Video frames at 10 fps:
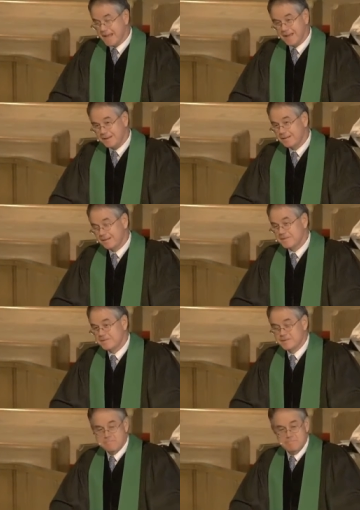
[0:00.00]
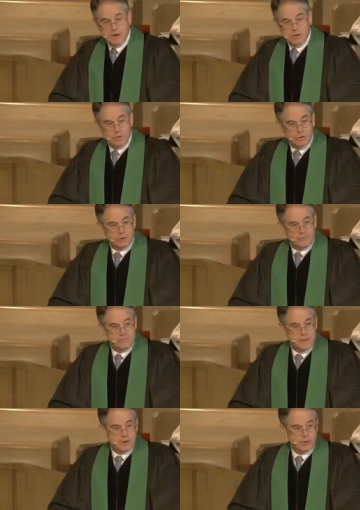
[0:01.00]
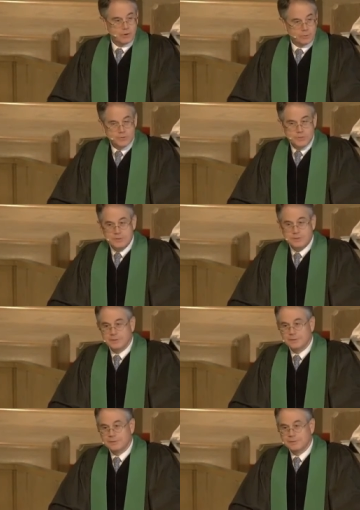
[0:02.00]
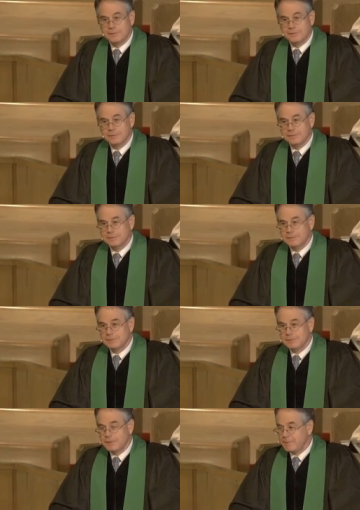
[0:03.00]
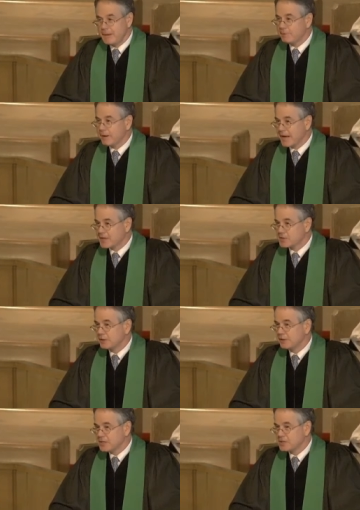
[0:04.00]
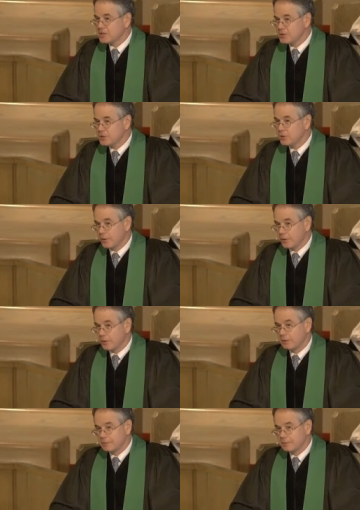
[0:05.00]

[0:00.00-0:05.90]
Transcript: And miracle of miracles, the people actually listen to her.